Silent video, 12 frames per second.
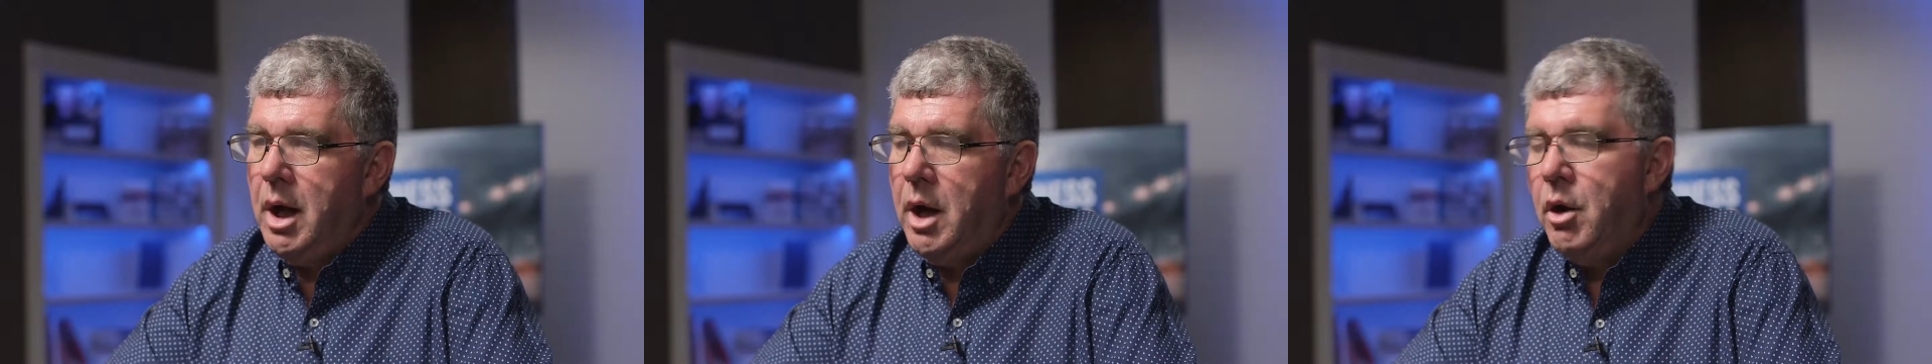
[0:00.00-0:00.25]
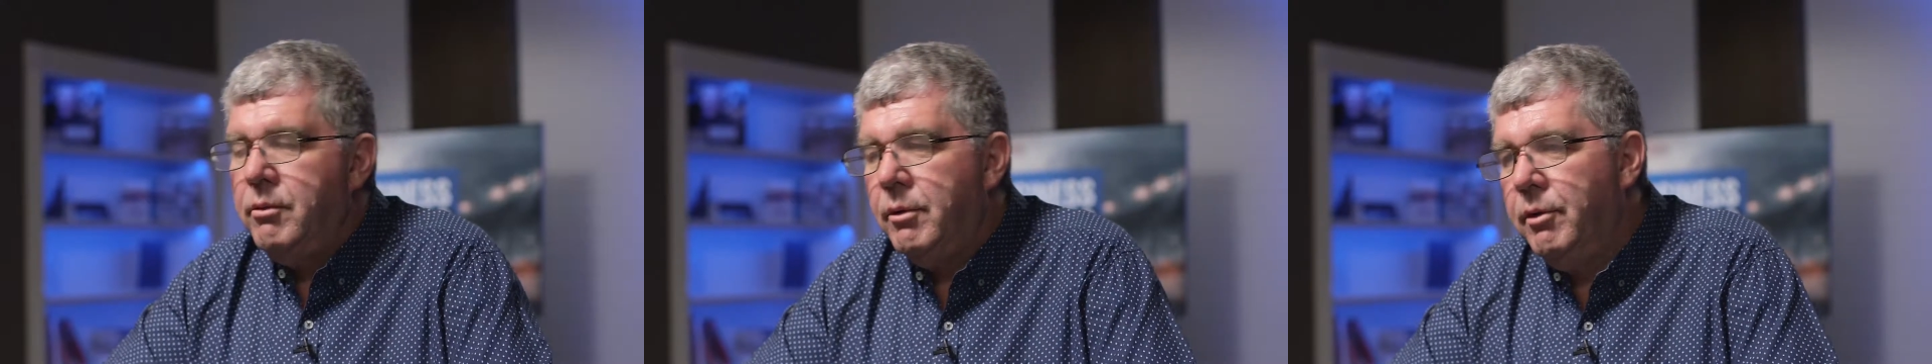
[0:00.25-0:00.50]

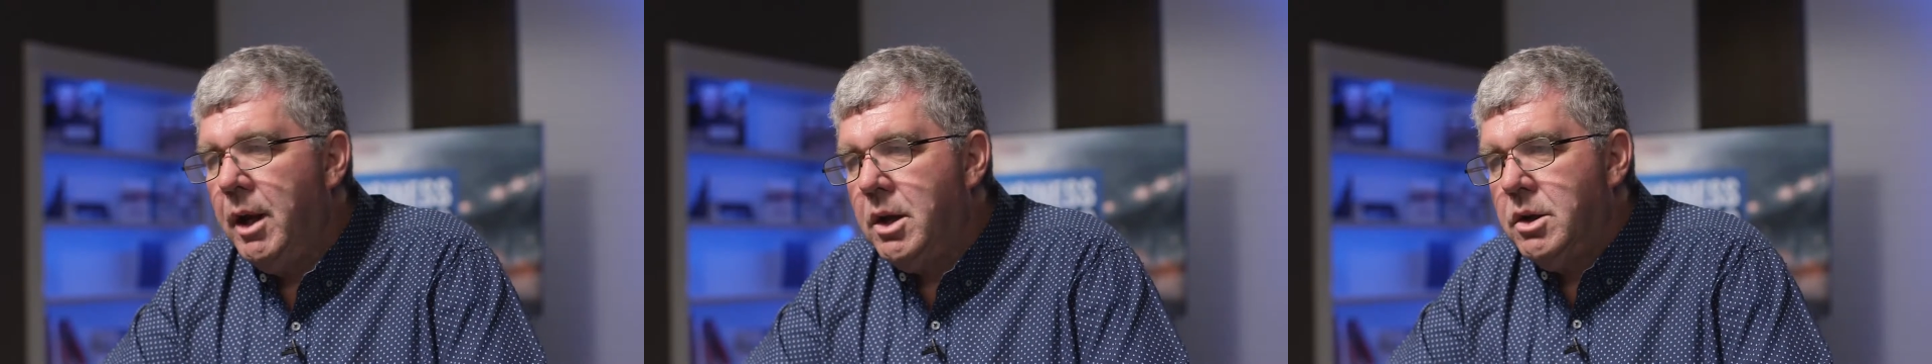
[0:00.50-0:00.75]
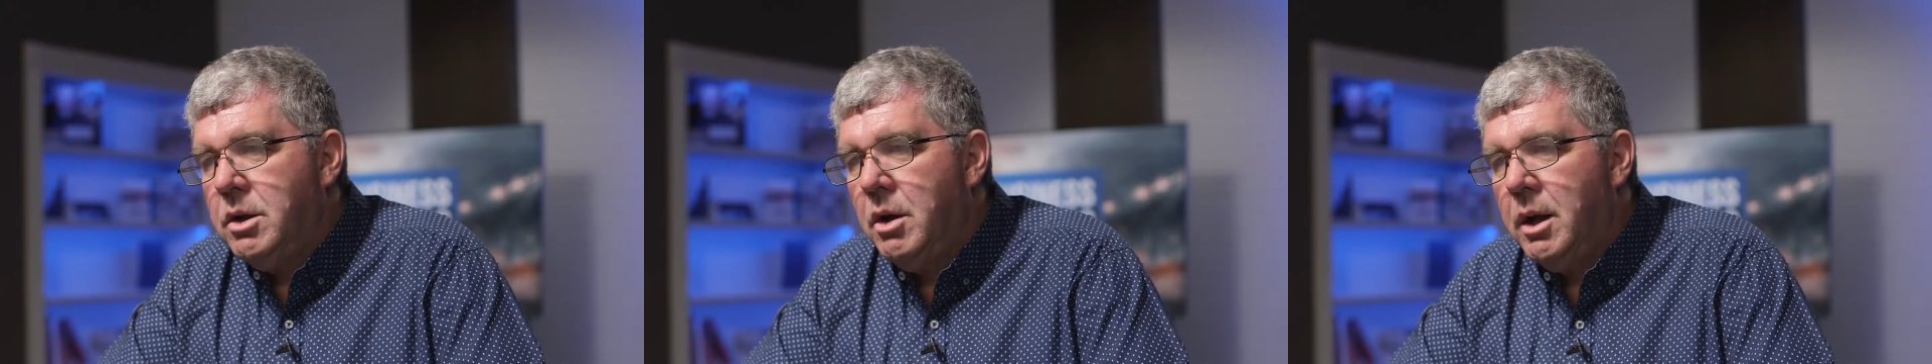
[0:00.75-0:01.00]
And on
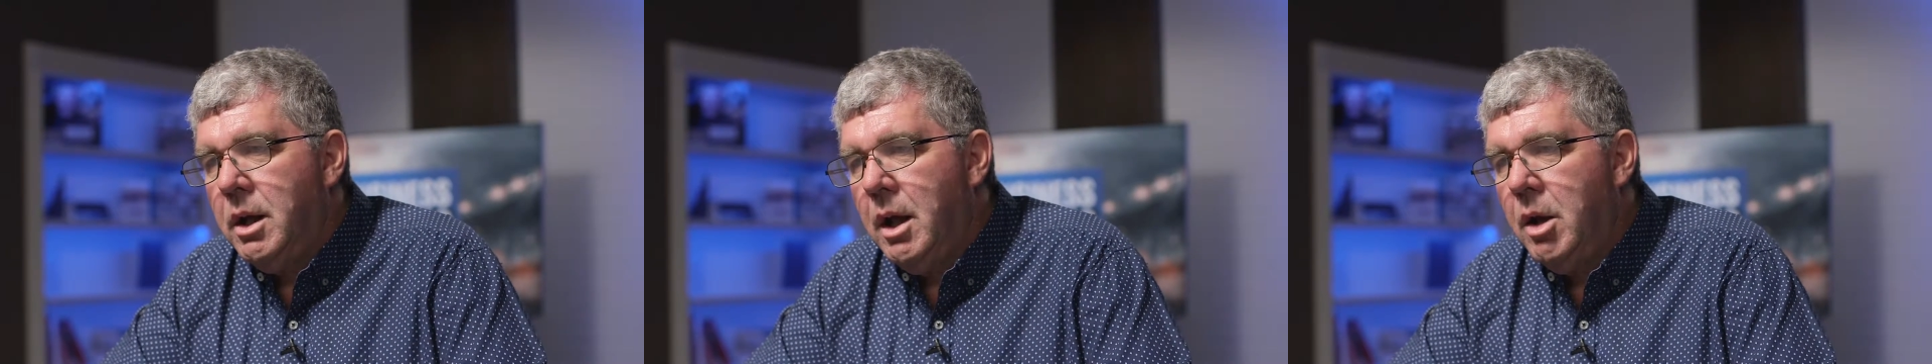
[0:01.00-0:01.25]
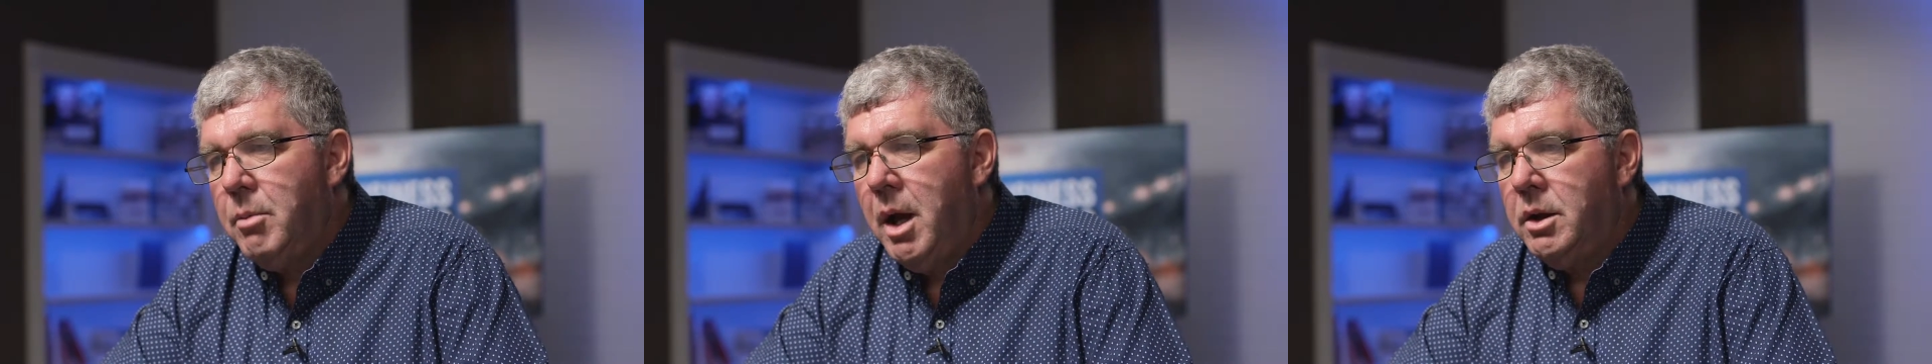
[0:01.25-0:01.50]
reflection, I can
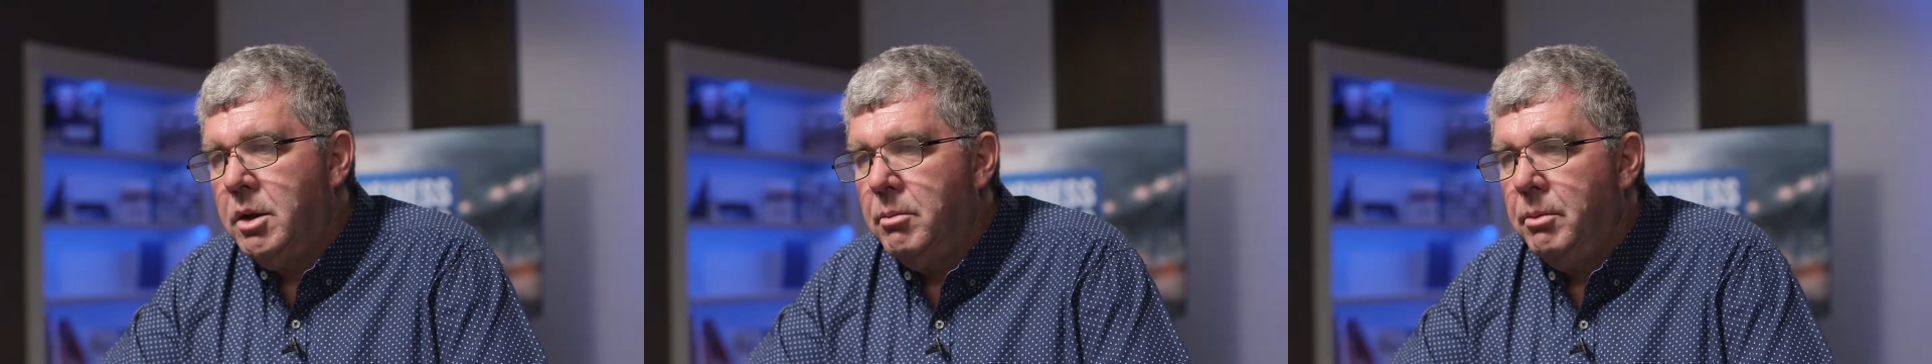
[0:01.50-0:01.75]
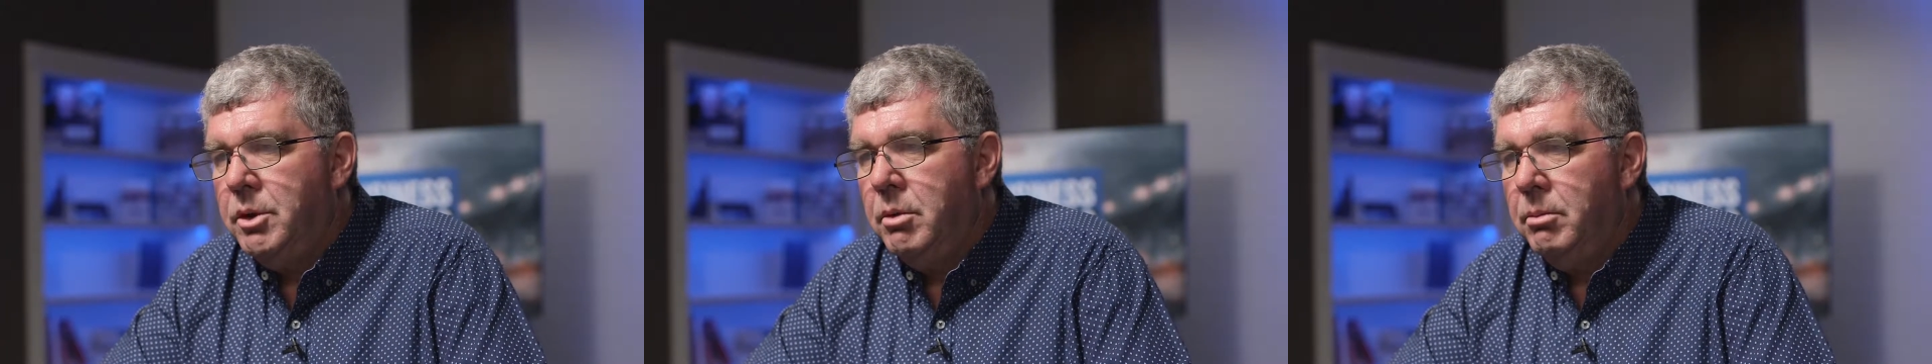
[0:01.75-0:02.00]
go back
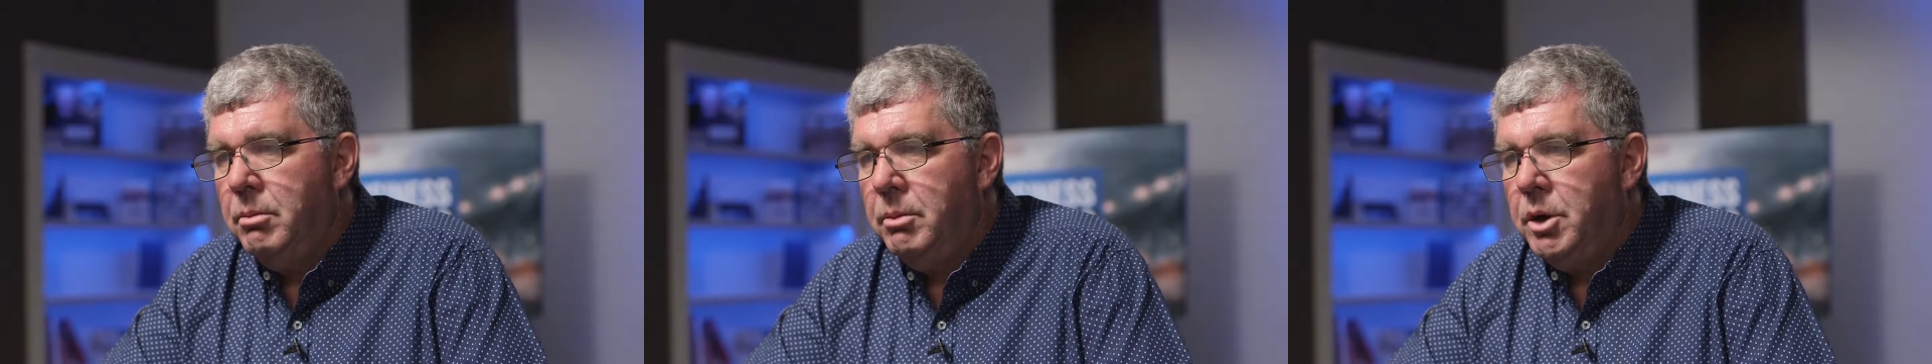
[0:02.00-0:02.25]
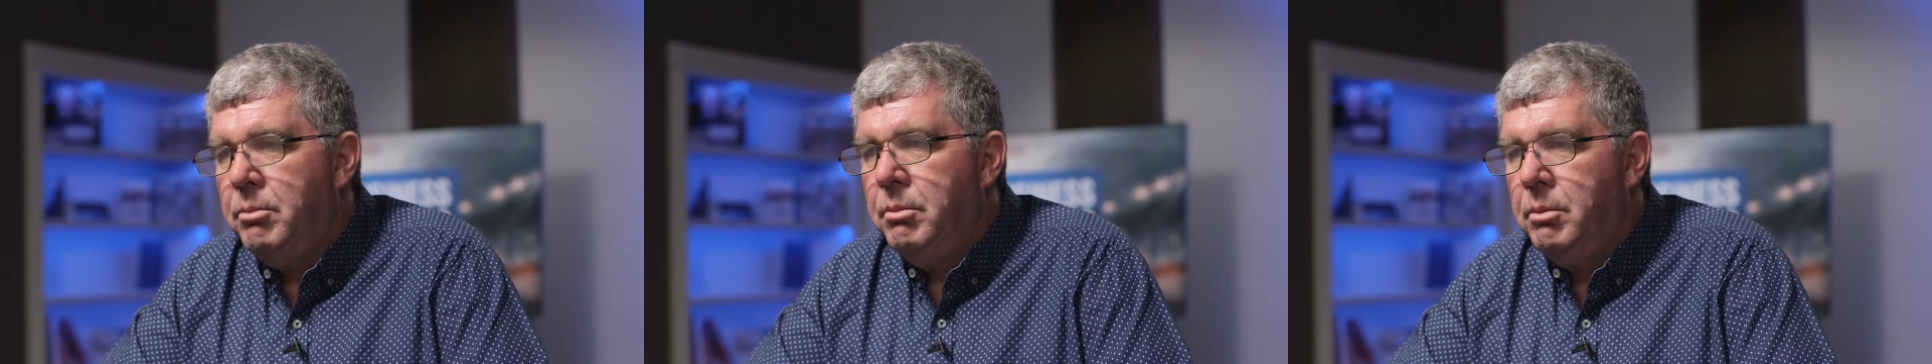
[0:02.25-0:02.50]
to, to,
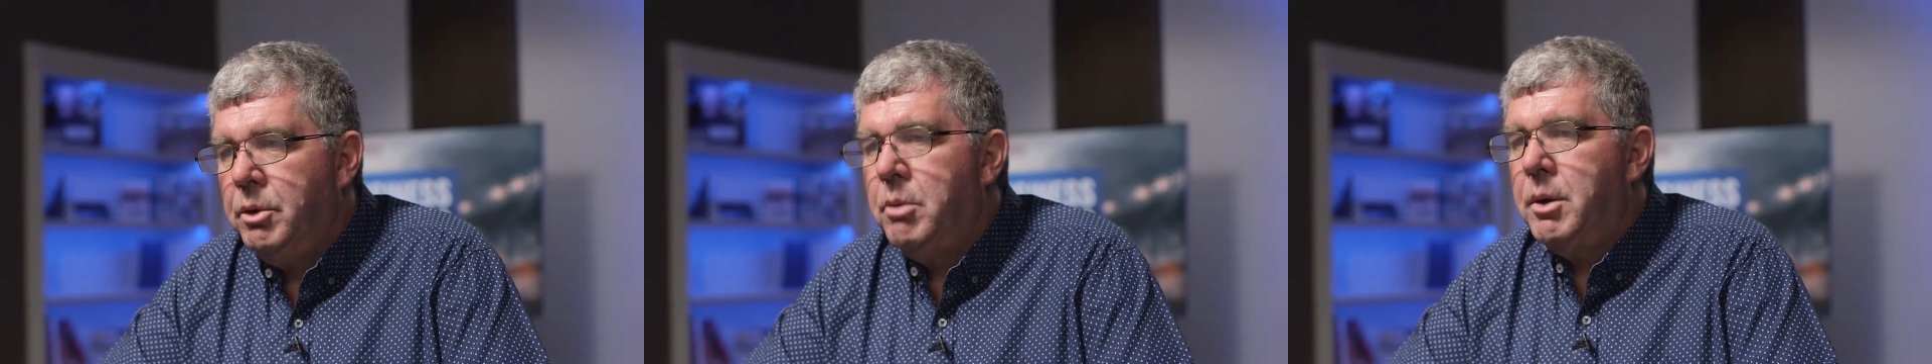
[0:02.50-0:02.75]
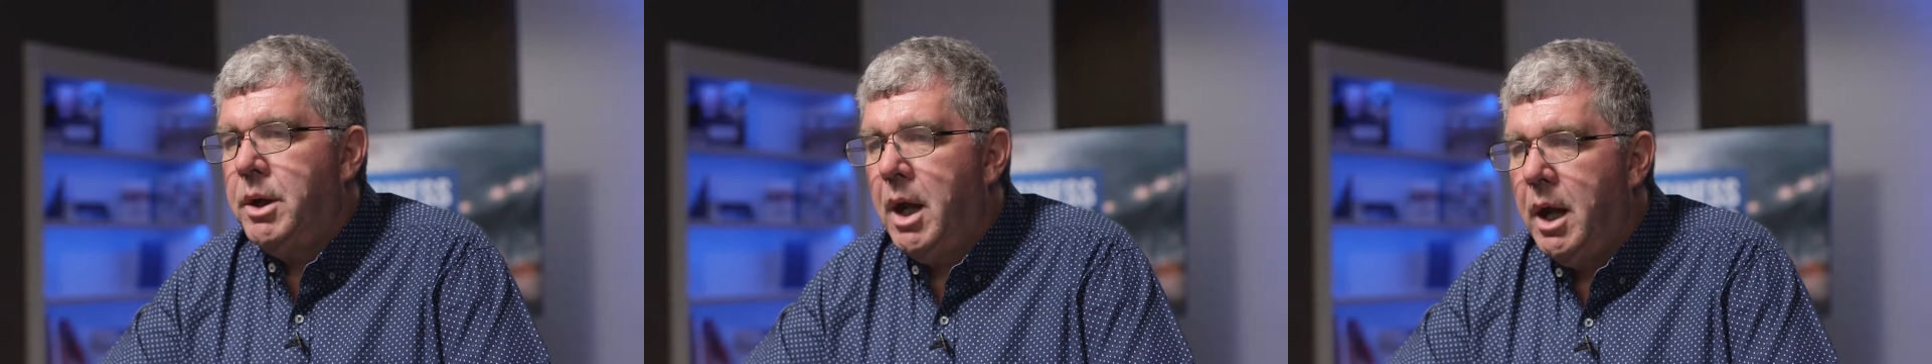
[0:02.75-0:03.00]
to, to
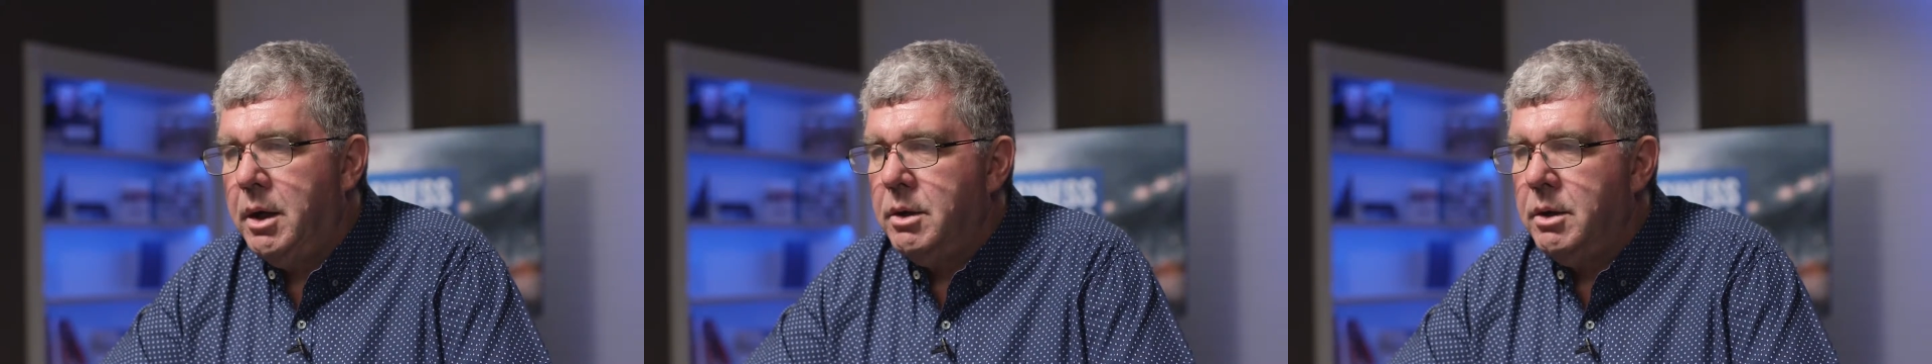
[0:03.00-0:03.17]
my dad.